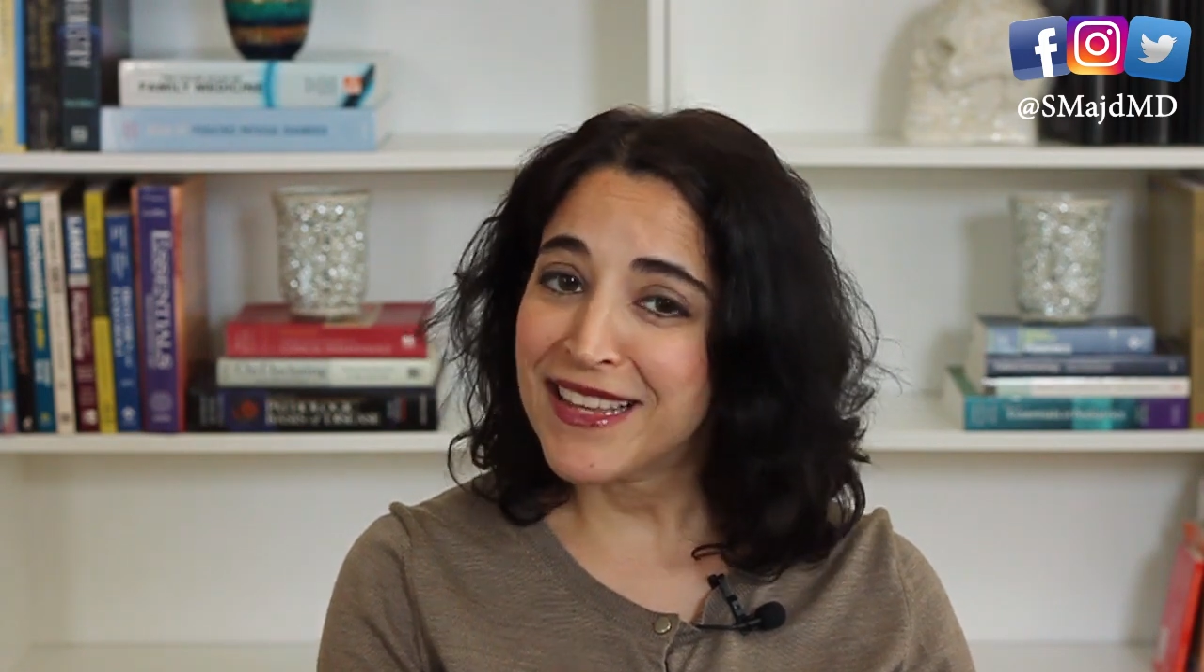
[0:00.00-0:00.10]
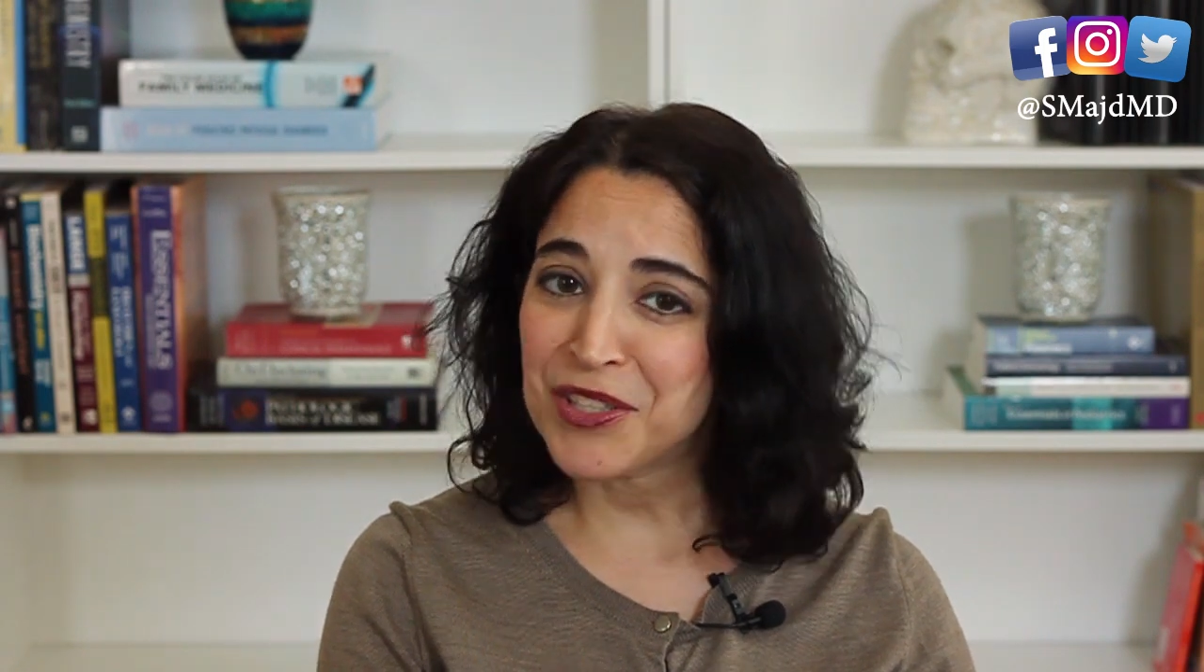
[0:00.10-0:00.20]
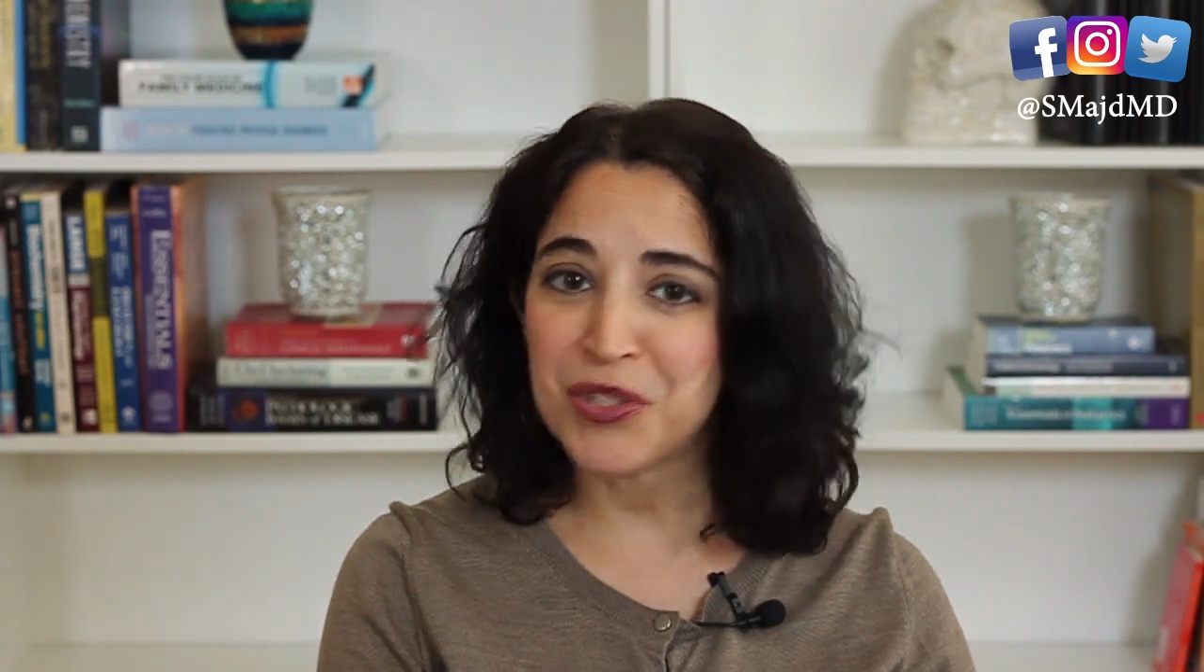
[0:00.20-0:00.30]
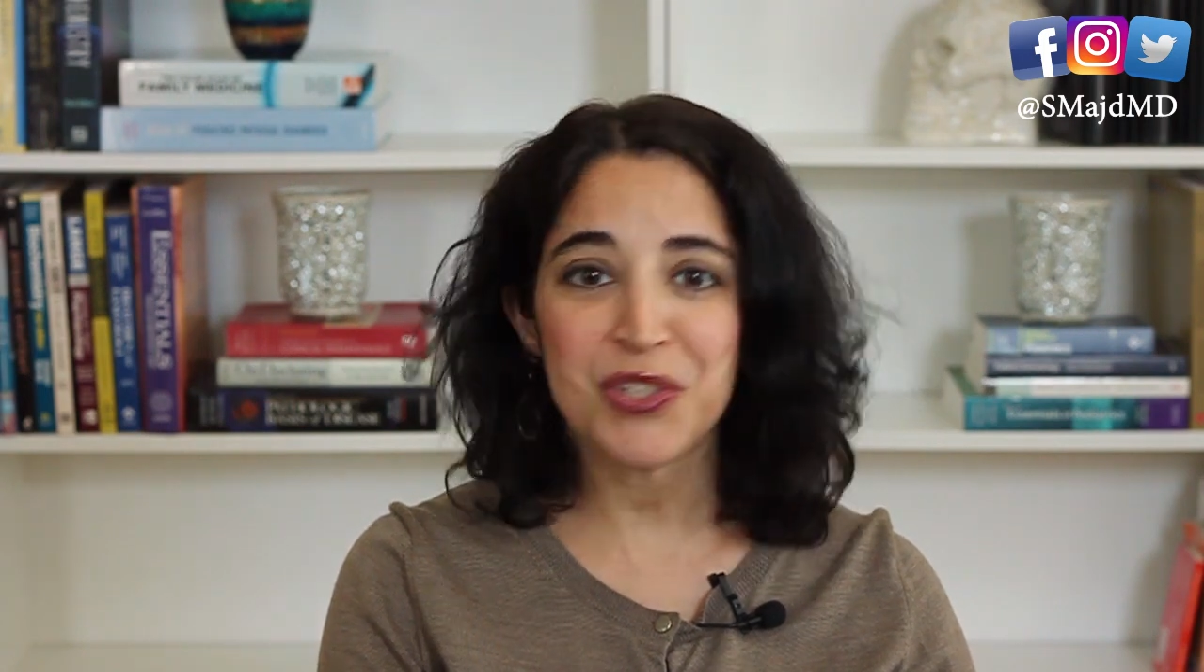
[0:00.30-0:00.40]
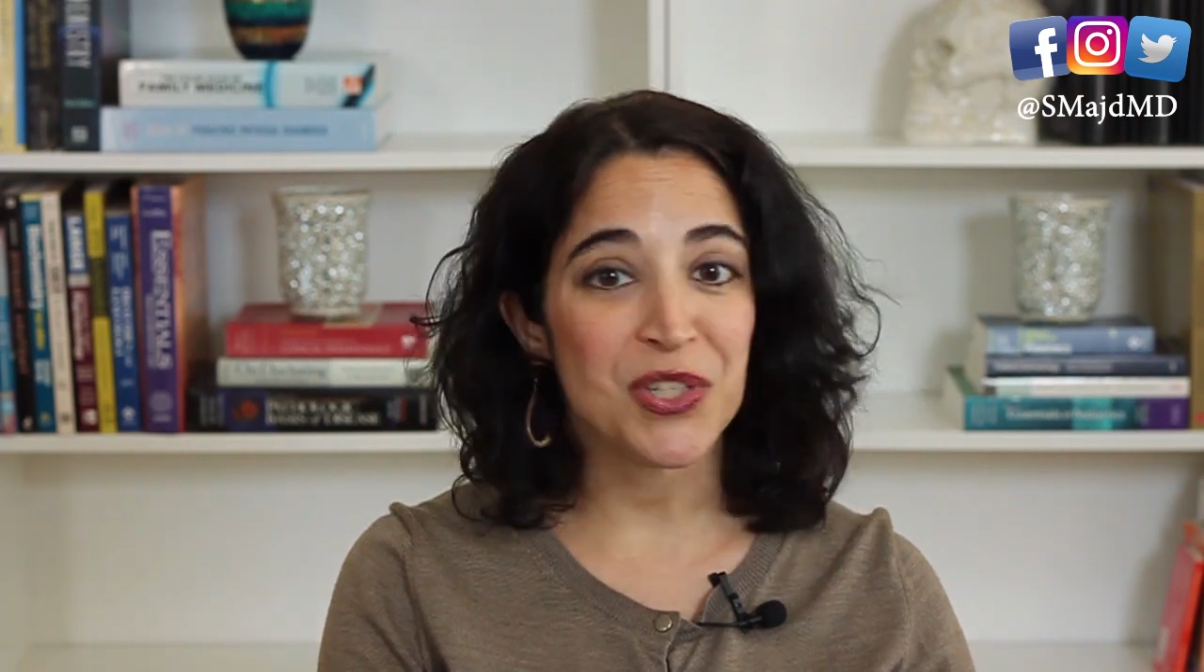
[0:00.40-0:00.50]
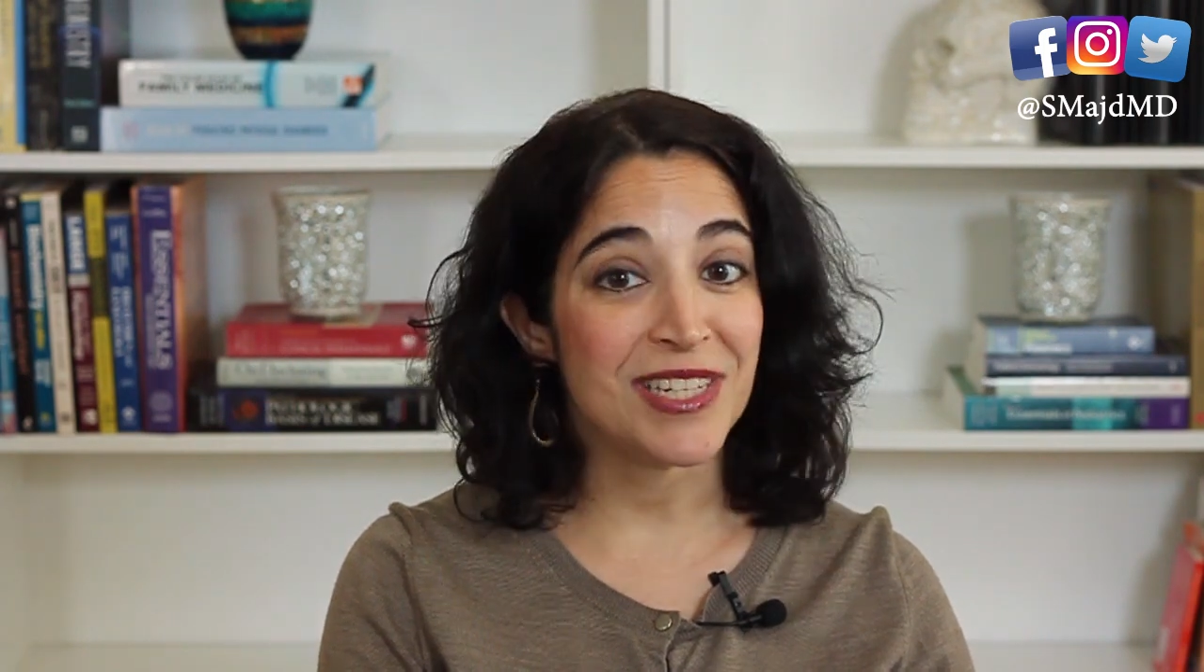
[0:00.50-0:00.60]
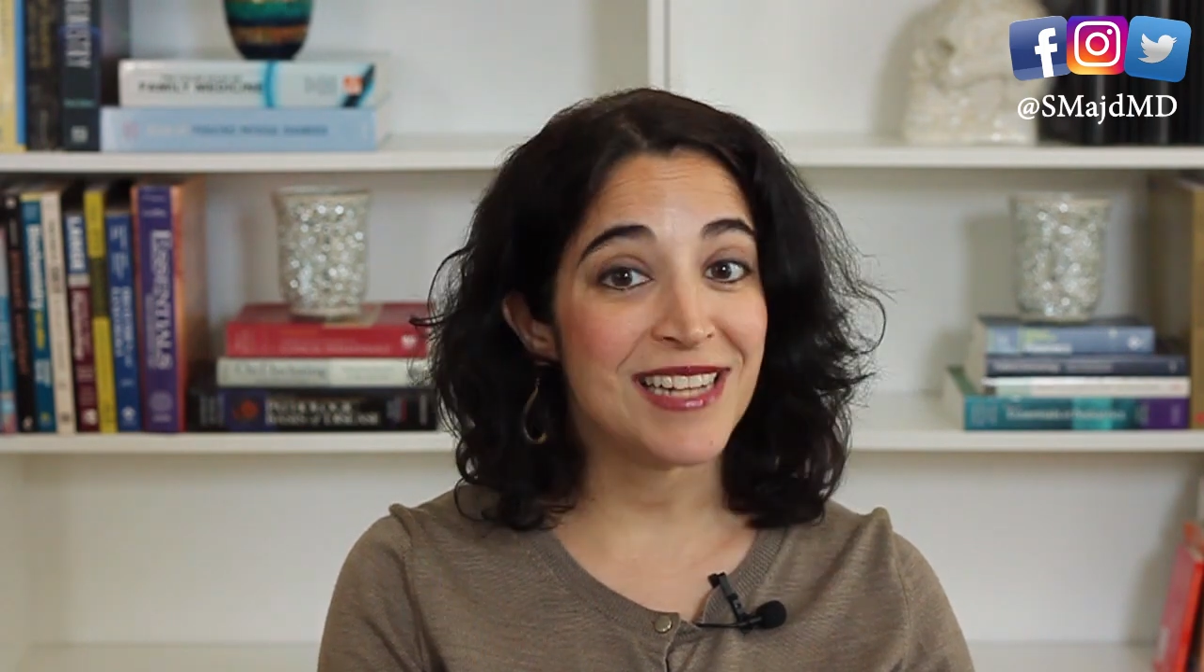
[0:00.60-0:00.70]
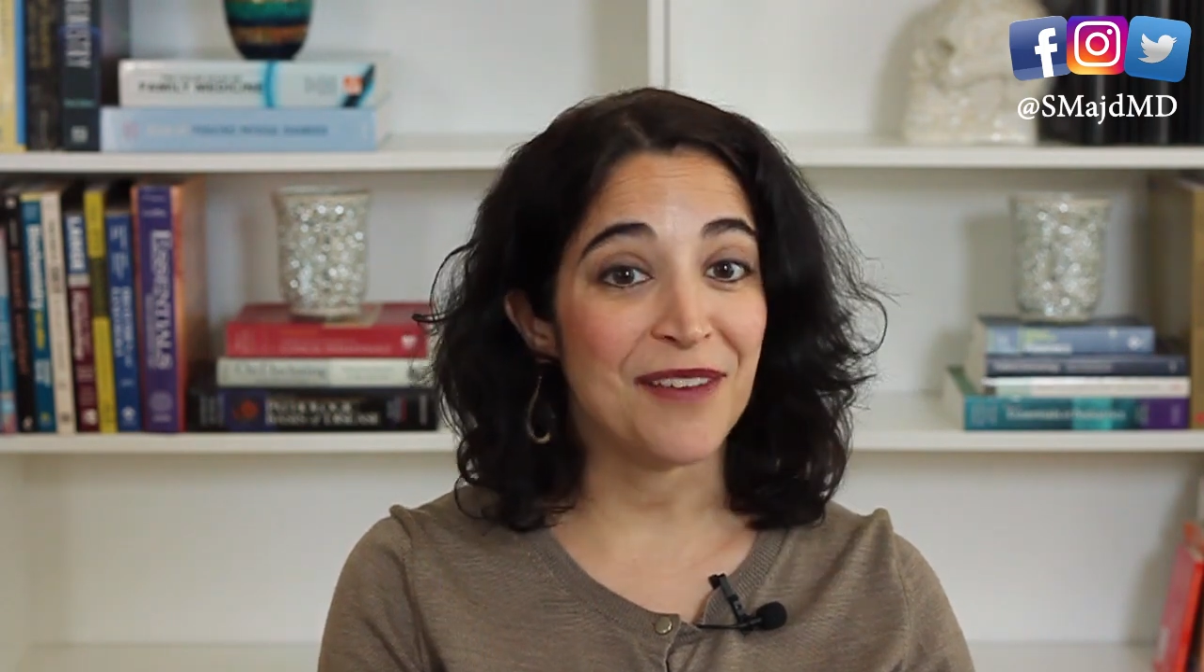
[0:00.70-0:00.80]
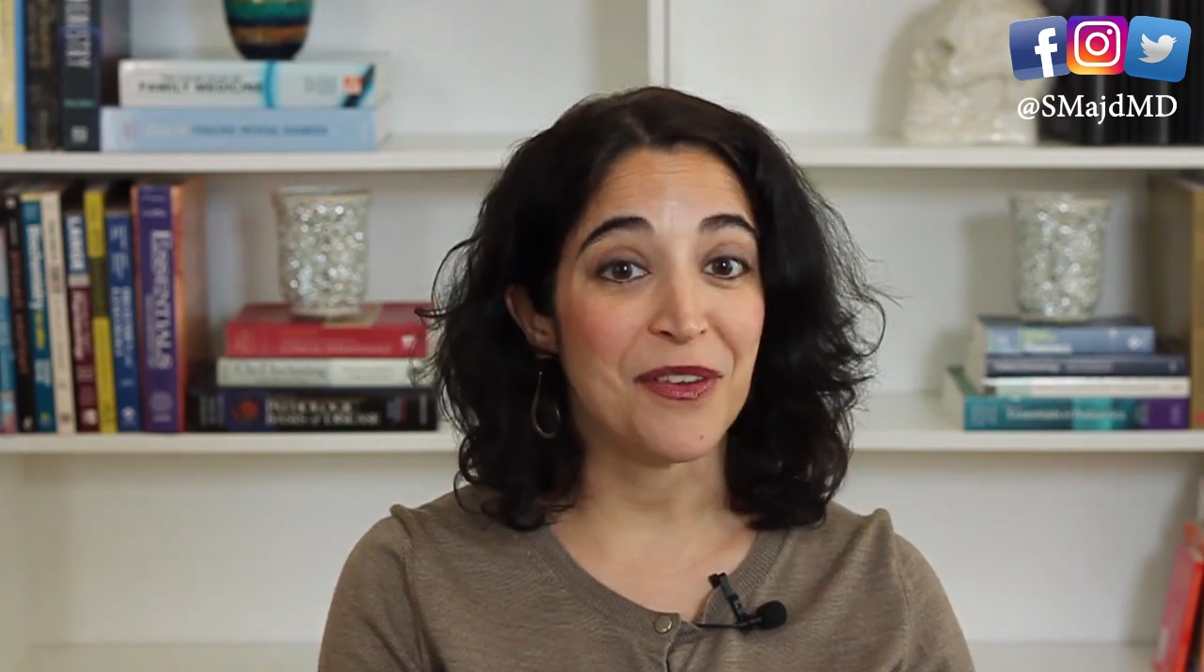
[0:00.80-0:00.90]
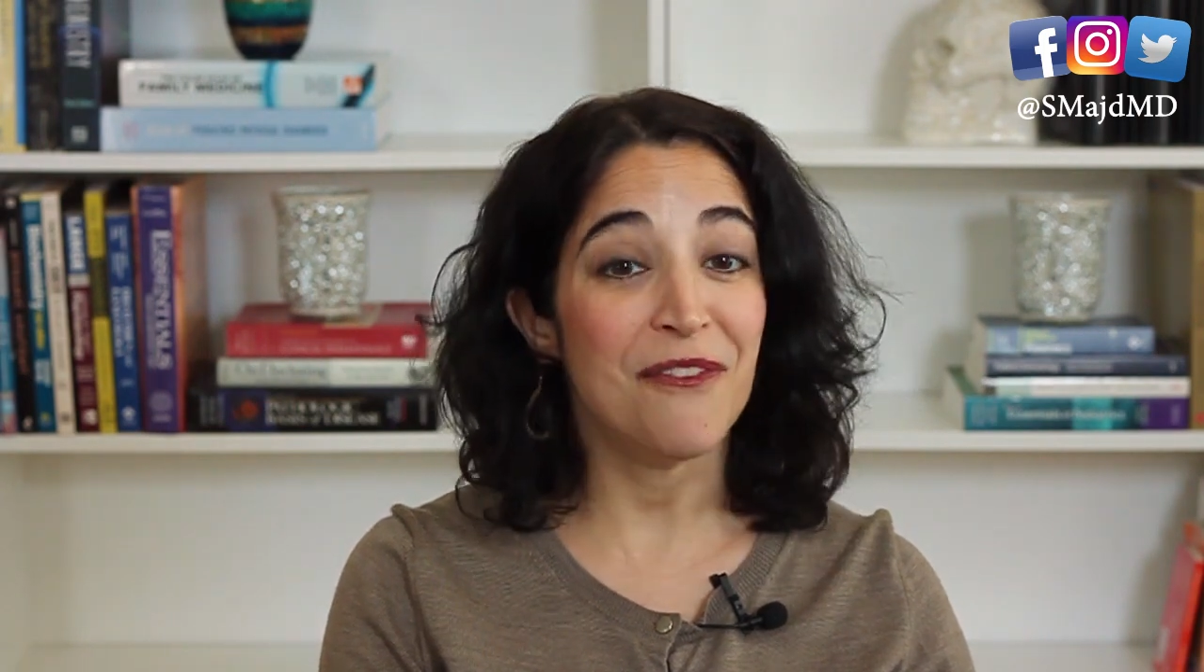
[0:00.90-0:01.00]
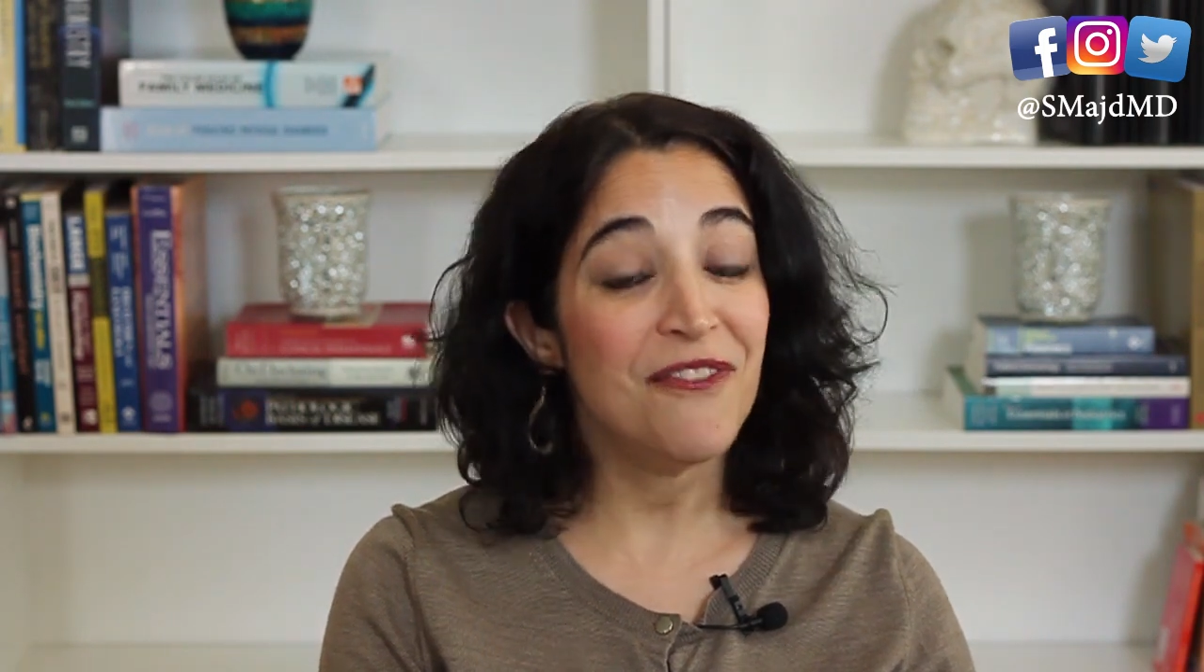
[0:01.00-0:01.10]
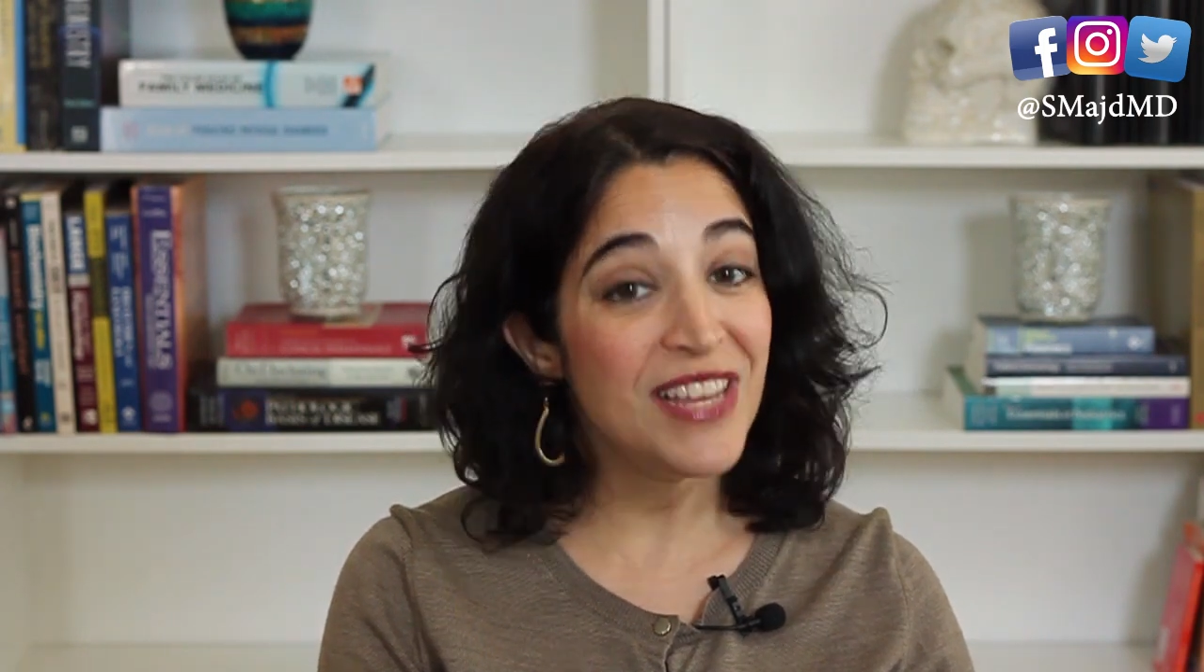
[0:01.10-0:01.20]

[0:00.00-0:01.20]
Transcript: that you shouldn't have a